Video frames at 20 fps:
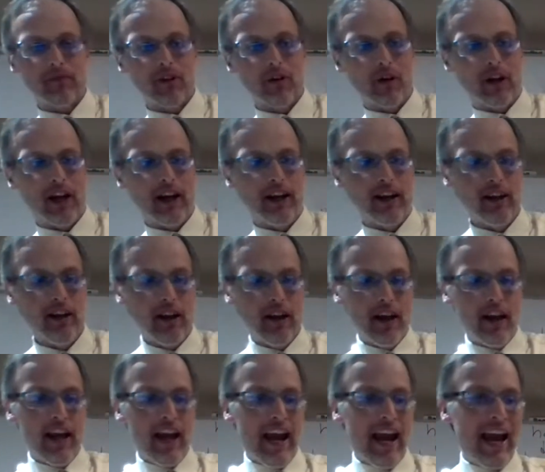Okay,
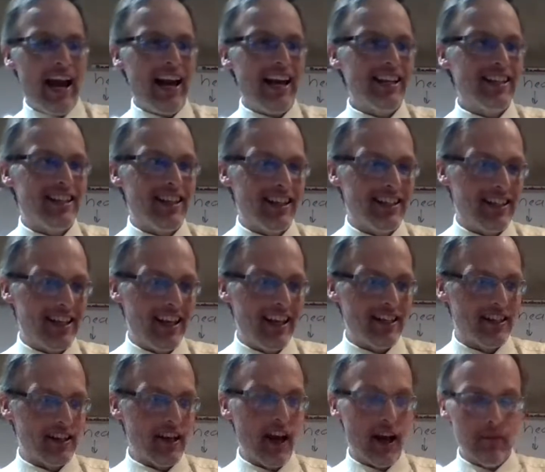as this
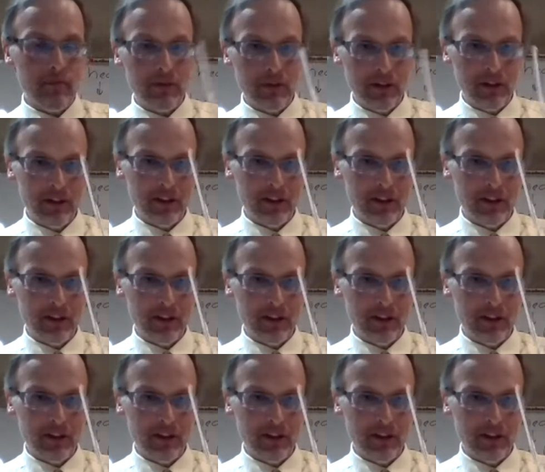heats up,